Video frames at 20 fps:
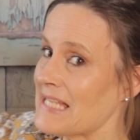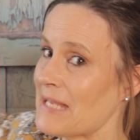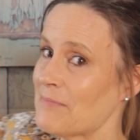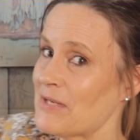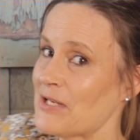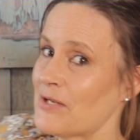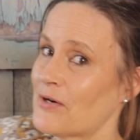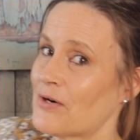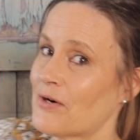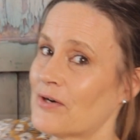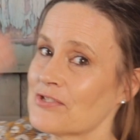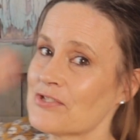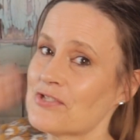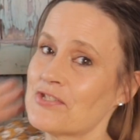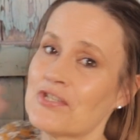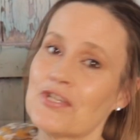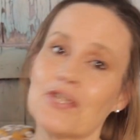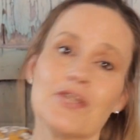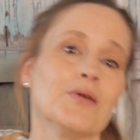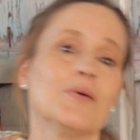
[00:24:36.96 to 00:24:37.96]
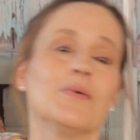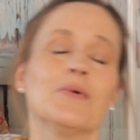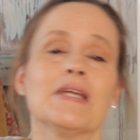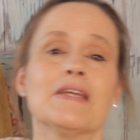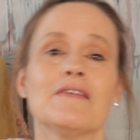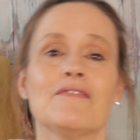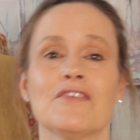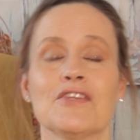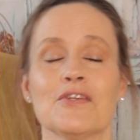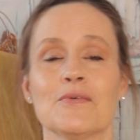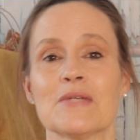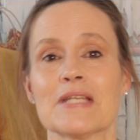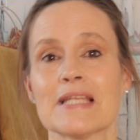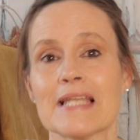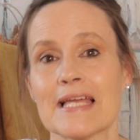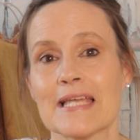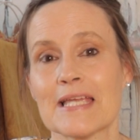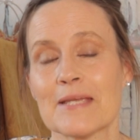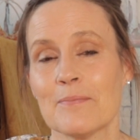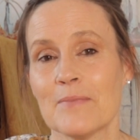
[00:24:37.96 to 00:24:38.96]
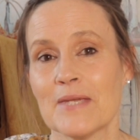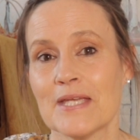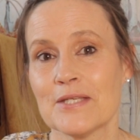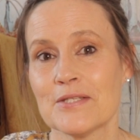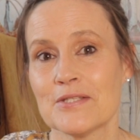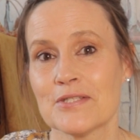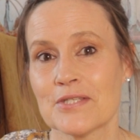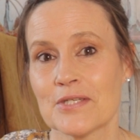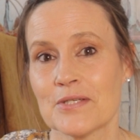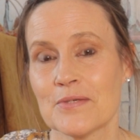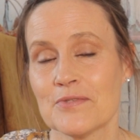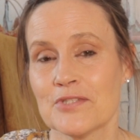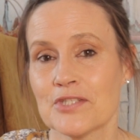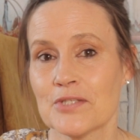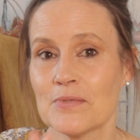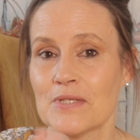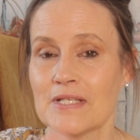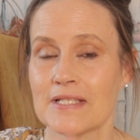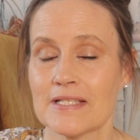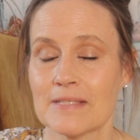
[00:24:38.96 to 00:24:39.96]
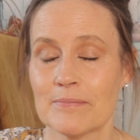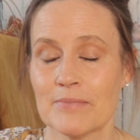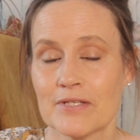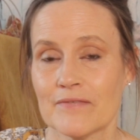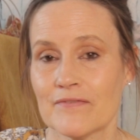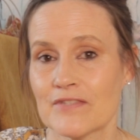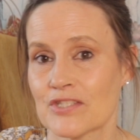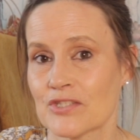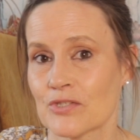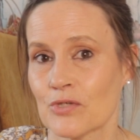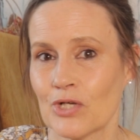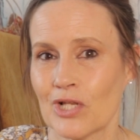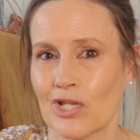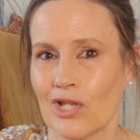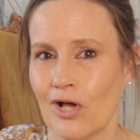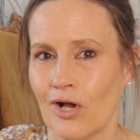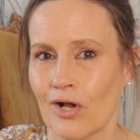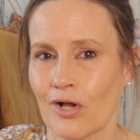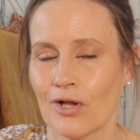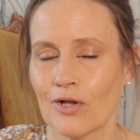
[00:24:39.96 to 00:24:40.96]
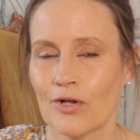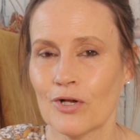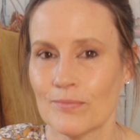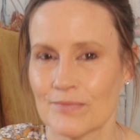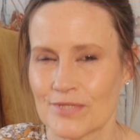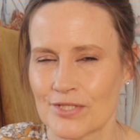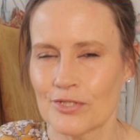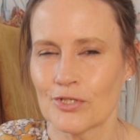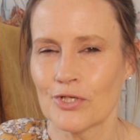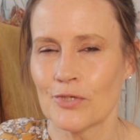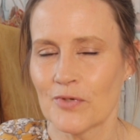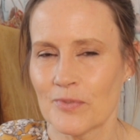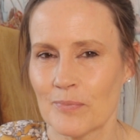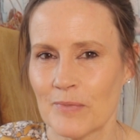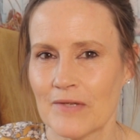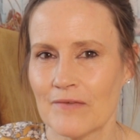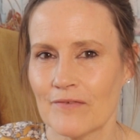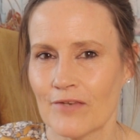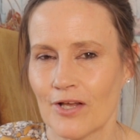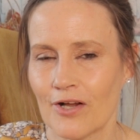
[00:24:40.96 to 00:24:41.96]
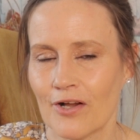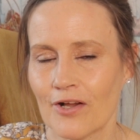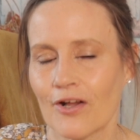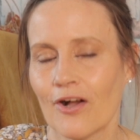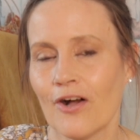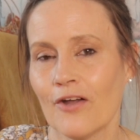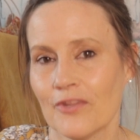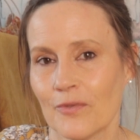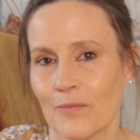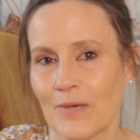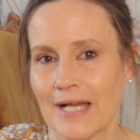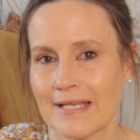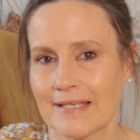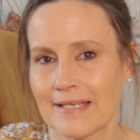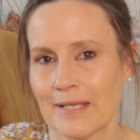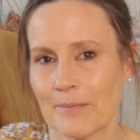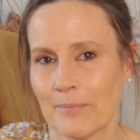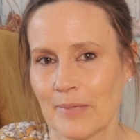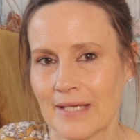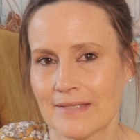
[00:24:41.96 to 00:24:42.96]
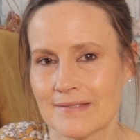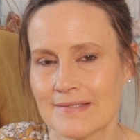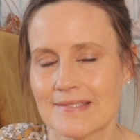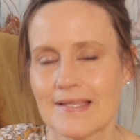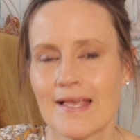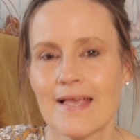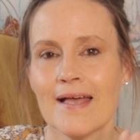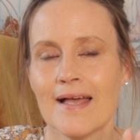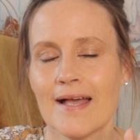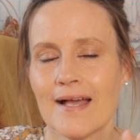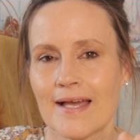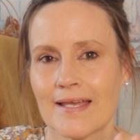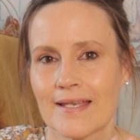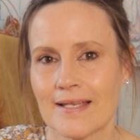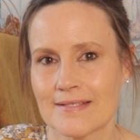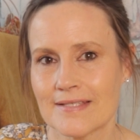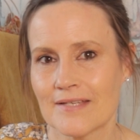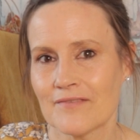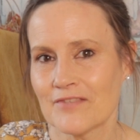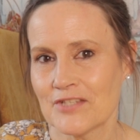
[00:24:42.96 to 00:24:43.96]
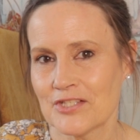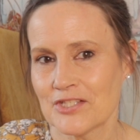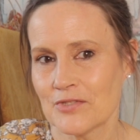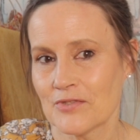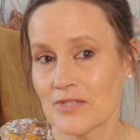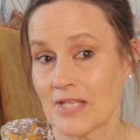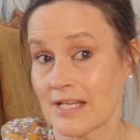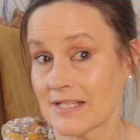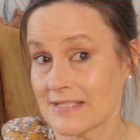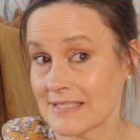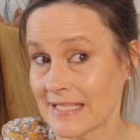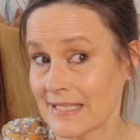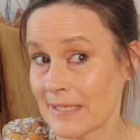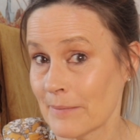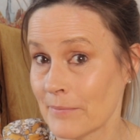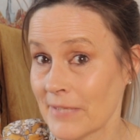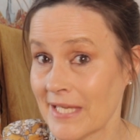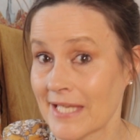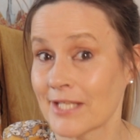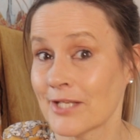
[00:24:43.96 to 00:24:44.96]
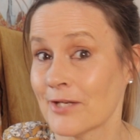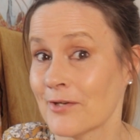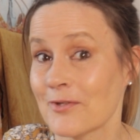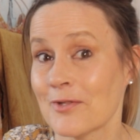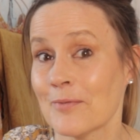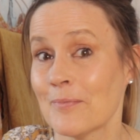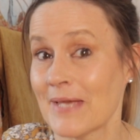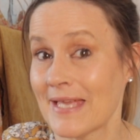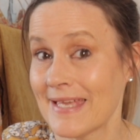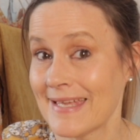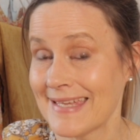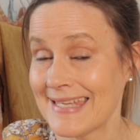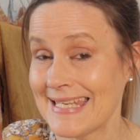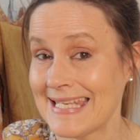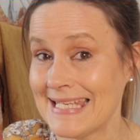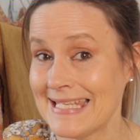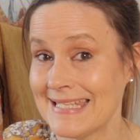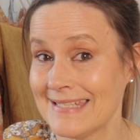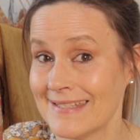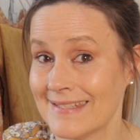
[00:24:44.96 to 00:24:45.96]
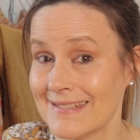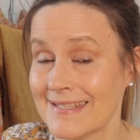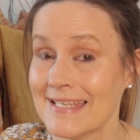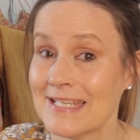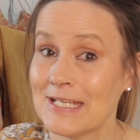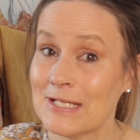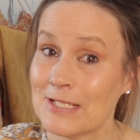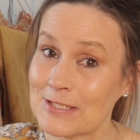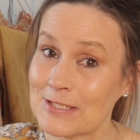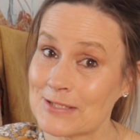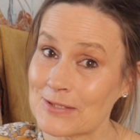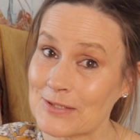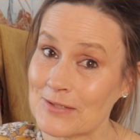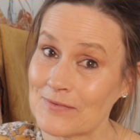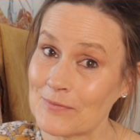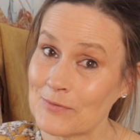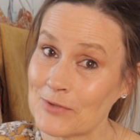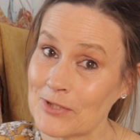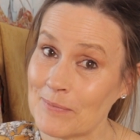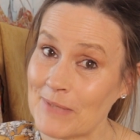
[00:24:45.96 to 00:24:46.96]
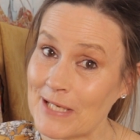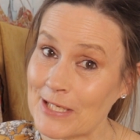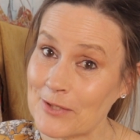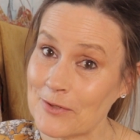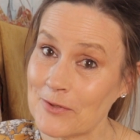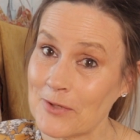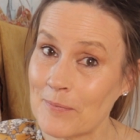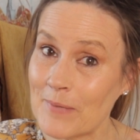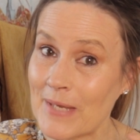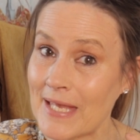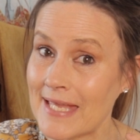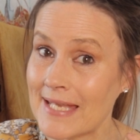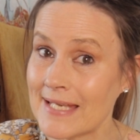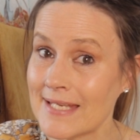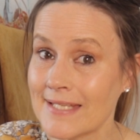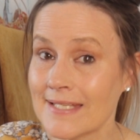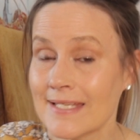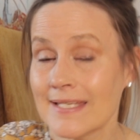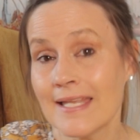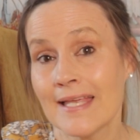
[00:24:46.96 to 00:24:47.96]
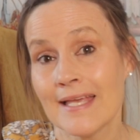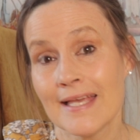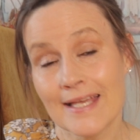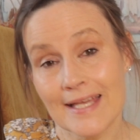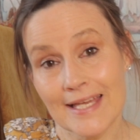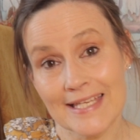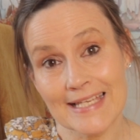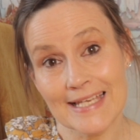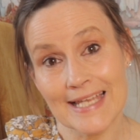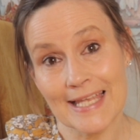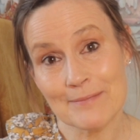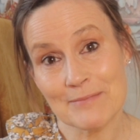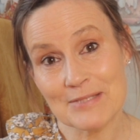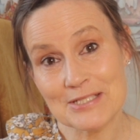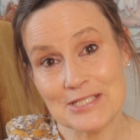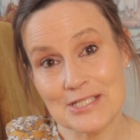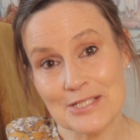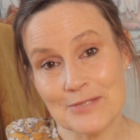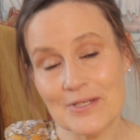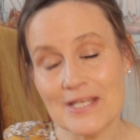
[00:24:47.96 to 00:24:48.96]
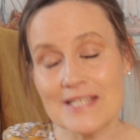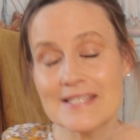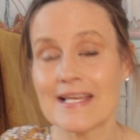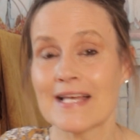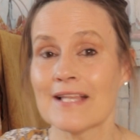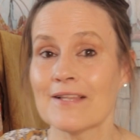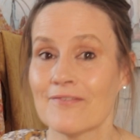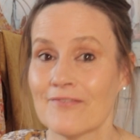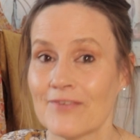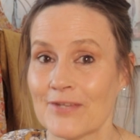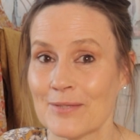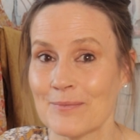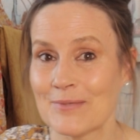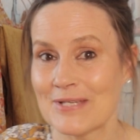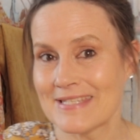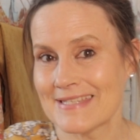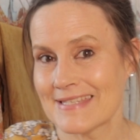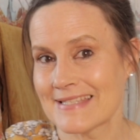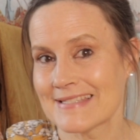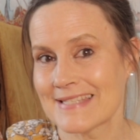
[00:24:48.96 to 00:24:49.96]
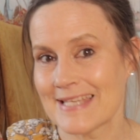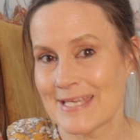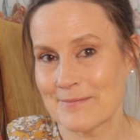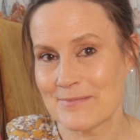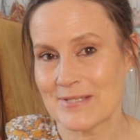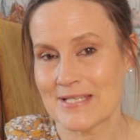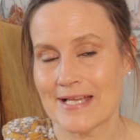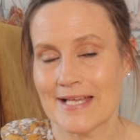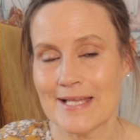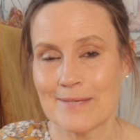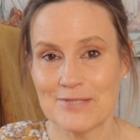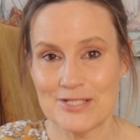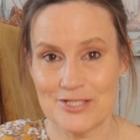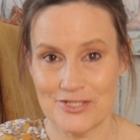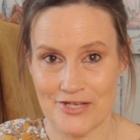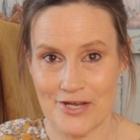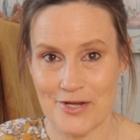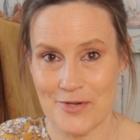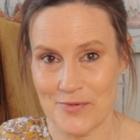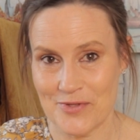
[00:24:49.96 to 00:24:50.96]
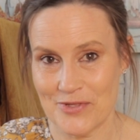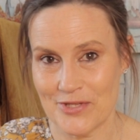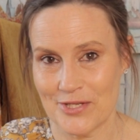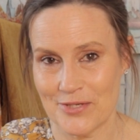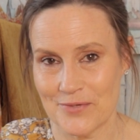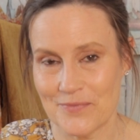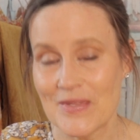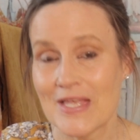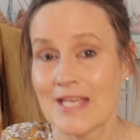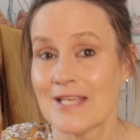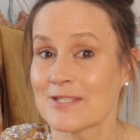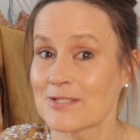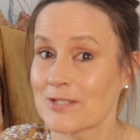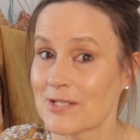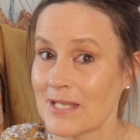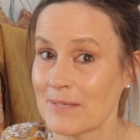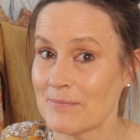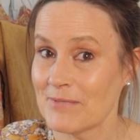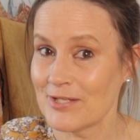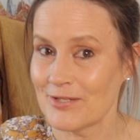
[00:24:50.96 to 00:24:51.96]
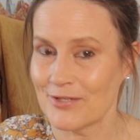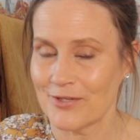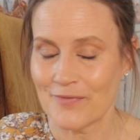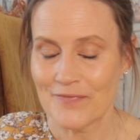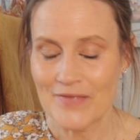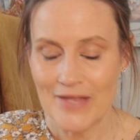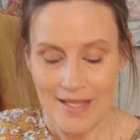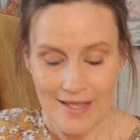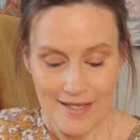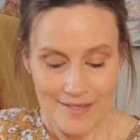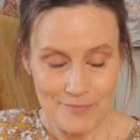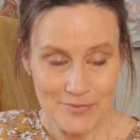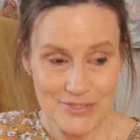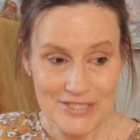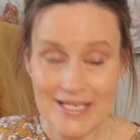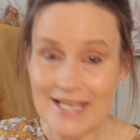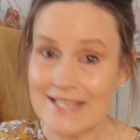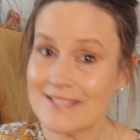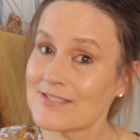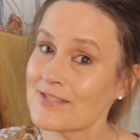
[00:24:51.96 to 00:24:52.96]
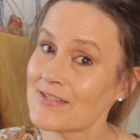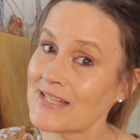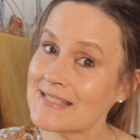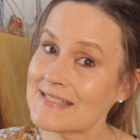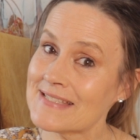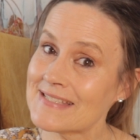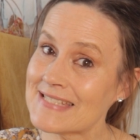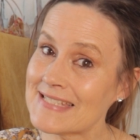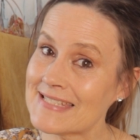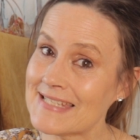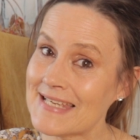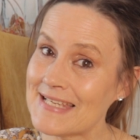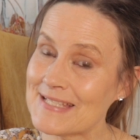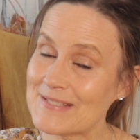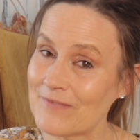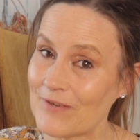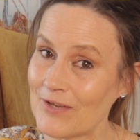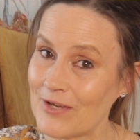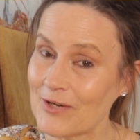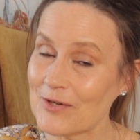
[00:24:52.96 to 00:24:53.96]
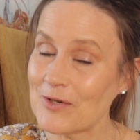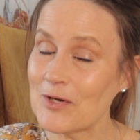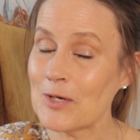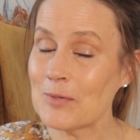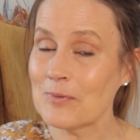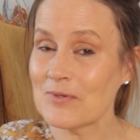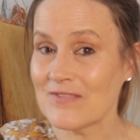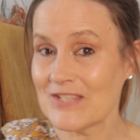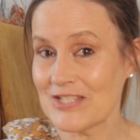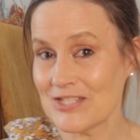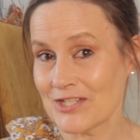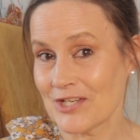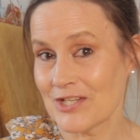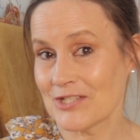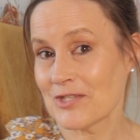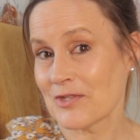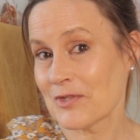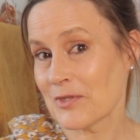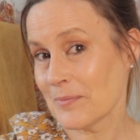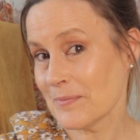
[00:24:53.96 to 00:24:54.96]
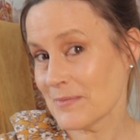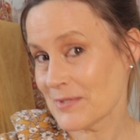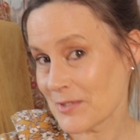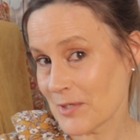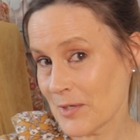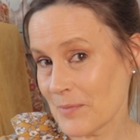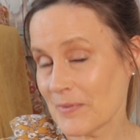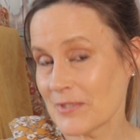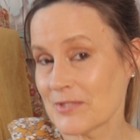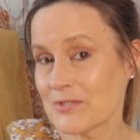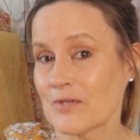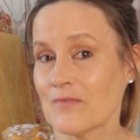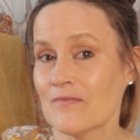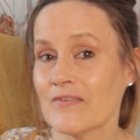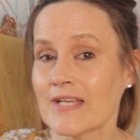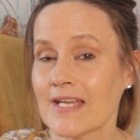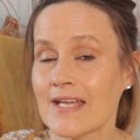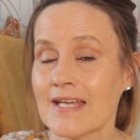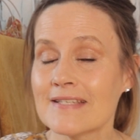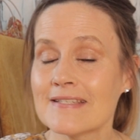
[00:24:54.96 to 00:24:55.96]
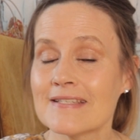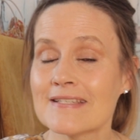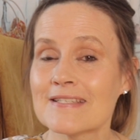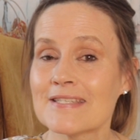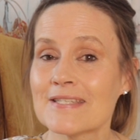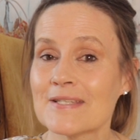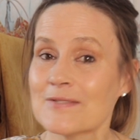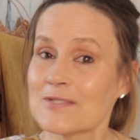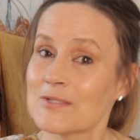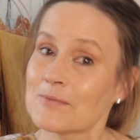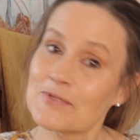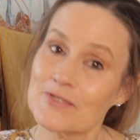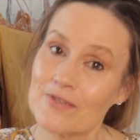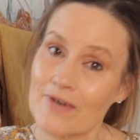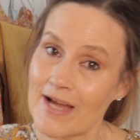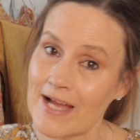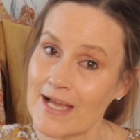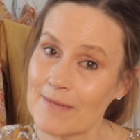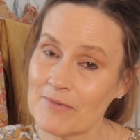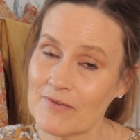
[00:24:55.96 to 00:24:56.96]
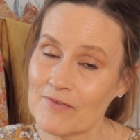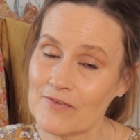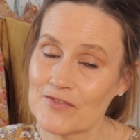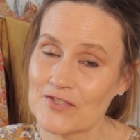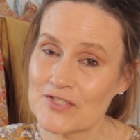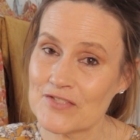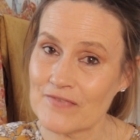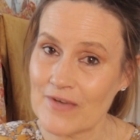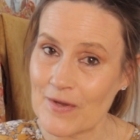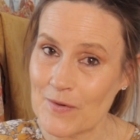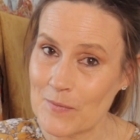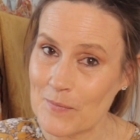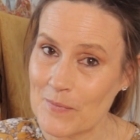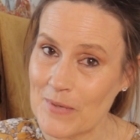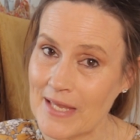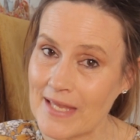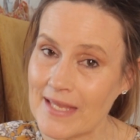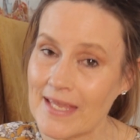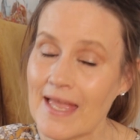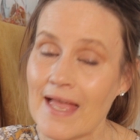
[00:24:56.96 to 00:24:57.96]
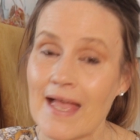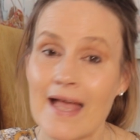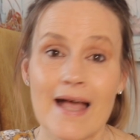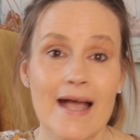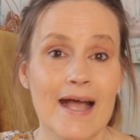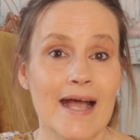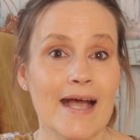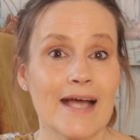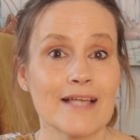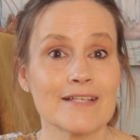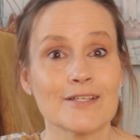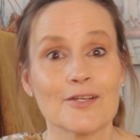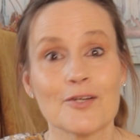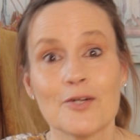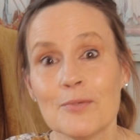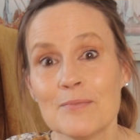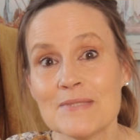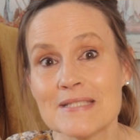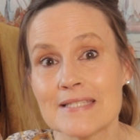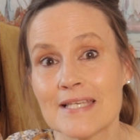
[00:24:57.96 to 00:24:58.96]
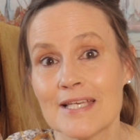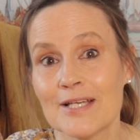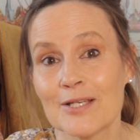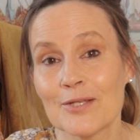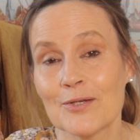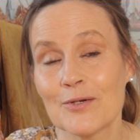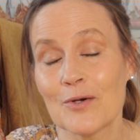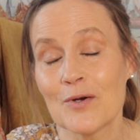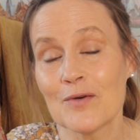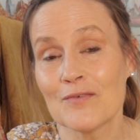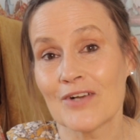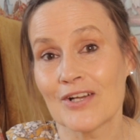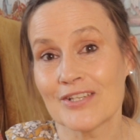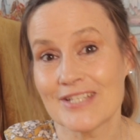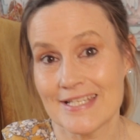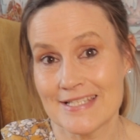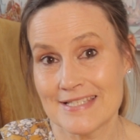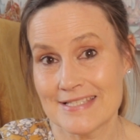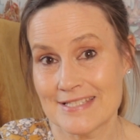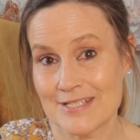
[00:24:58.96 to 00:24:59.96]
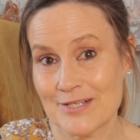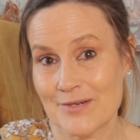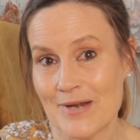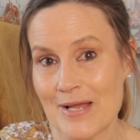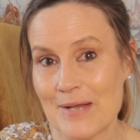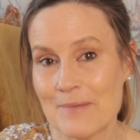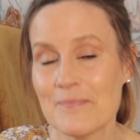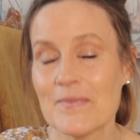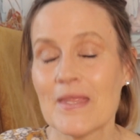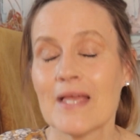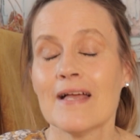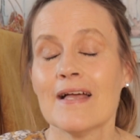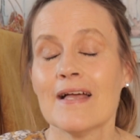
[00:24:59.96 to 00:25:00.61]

let me know too if you would like me to do a little bit of a sew along, come sew with me vlog on the wide leg pants. I'll definitely do that because I am making another pair in linen. So if I'm going to make another pair in linen, if you'd like me to do it, I'll film it at the same time and share it with you. so let me know. But yeah, so that's today's vlog. Hope you've enjoyed it. Thumbs up, and don't forget to subscribe if you just found me, and come and say hello over on Instagram.